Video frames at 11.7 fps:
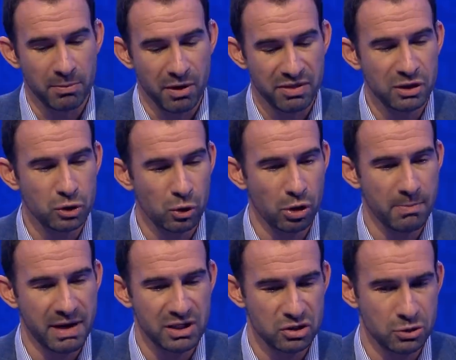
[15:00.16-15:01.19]
But I think younger
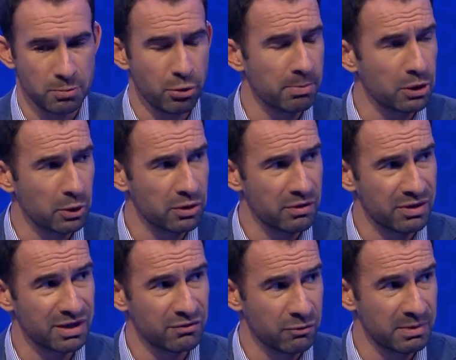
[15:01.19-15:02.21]
managers are probably looking at
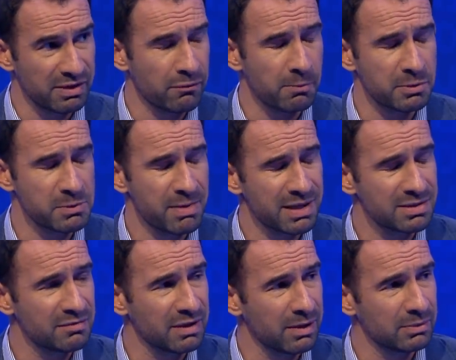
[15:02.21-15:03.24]
things from a different
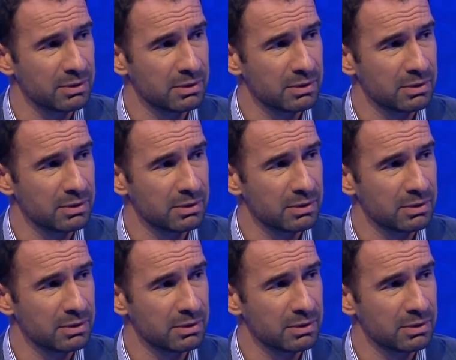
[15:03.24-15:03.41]
perspective now.